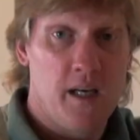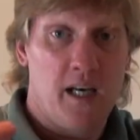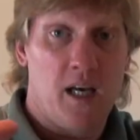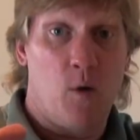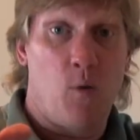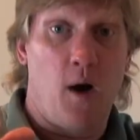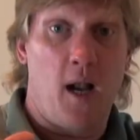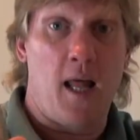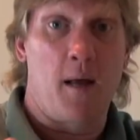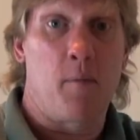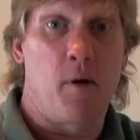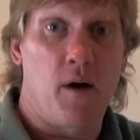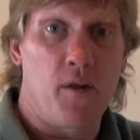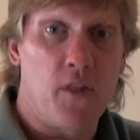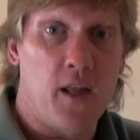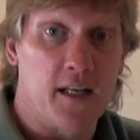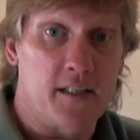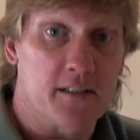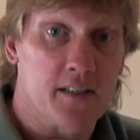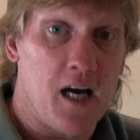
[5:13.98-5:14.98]
And while I'm on
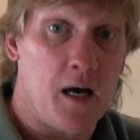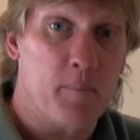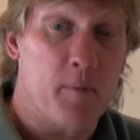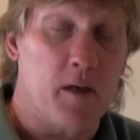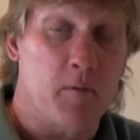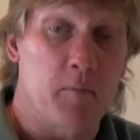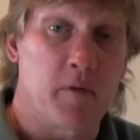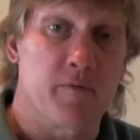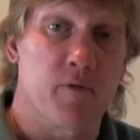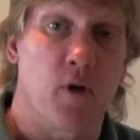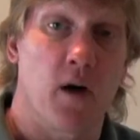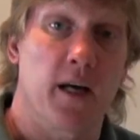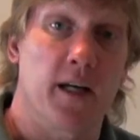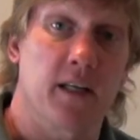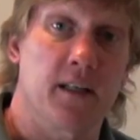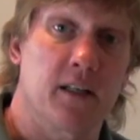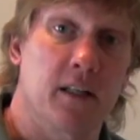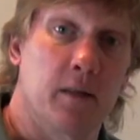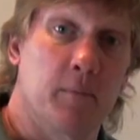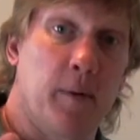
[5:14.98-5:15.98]
that topic, before I
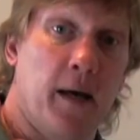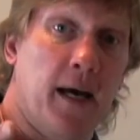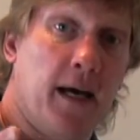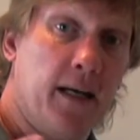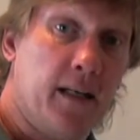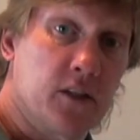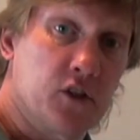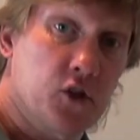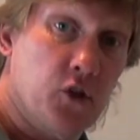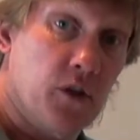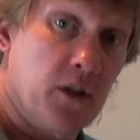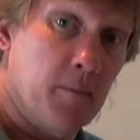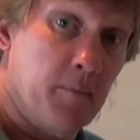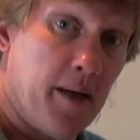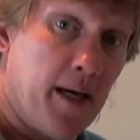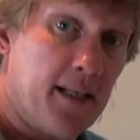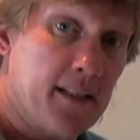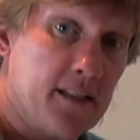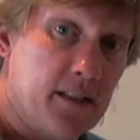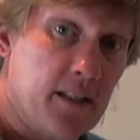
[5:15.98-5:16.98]
get to the back and show you the
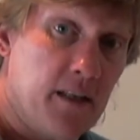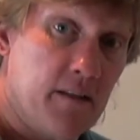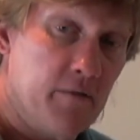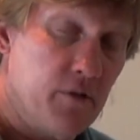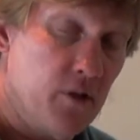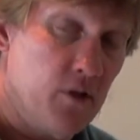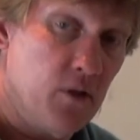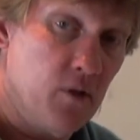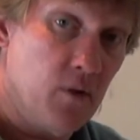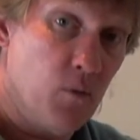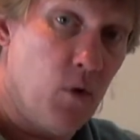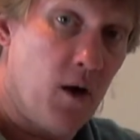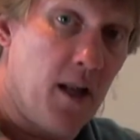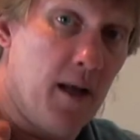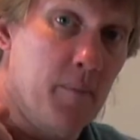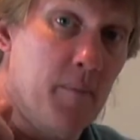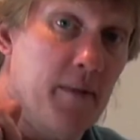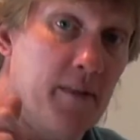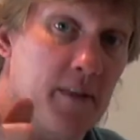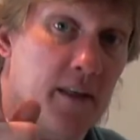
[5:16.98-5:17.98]
backside view, while
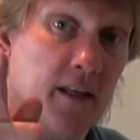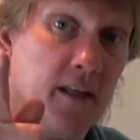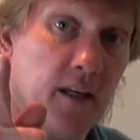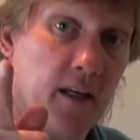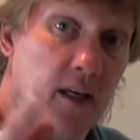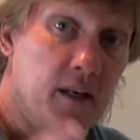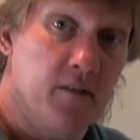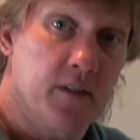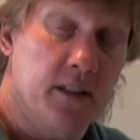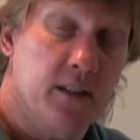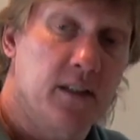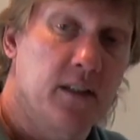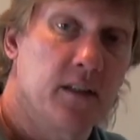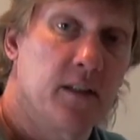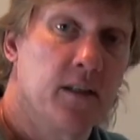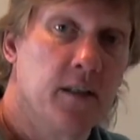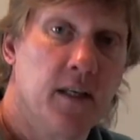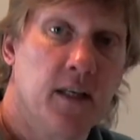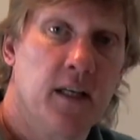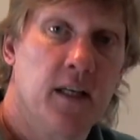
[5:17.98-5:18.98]
I'm thinking of it,
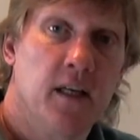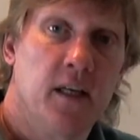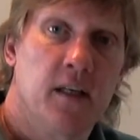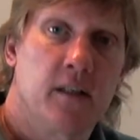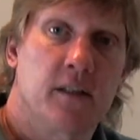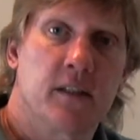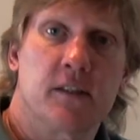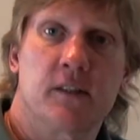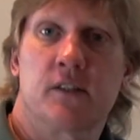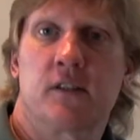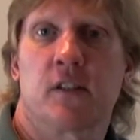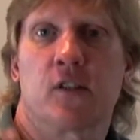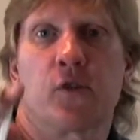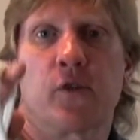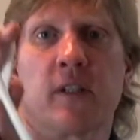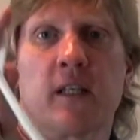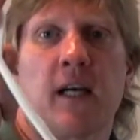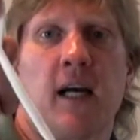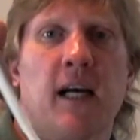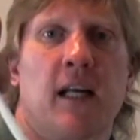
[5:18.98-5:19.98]
this is a
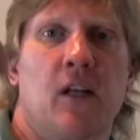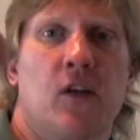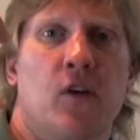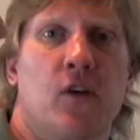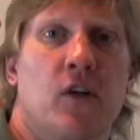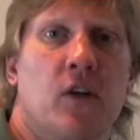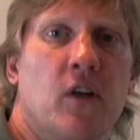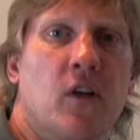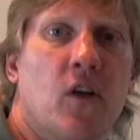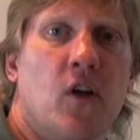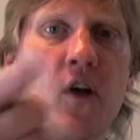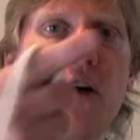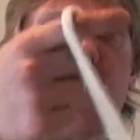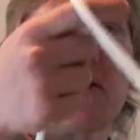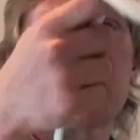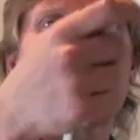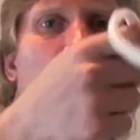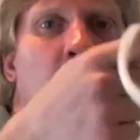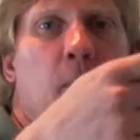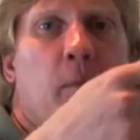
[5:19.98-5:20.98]
trick I learned a
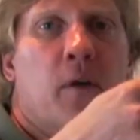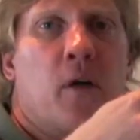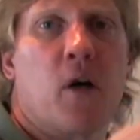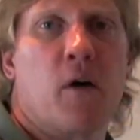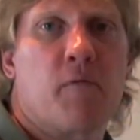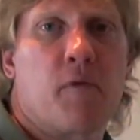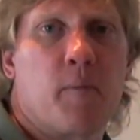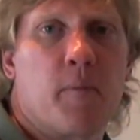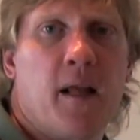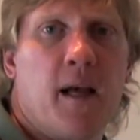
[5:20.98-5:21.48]
long time ago from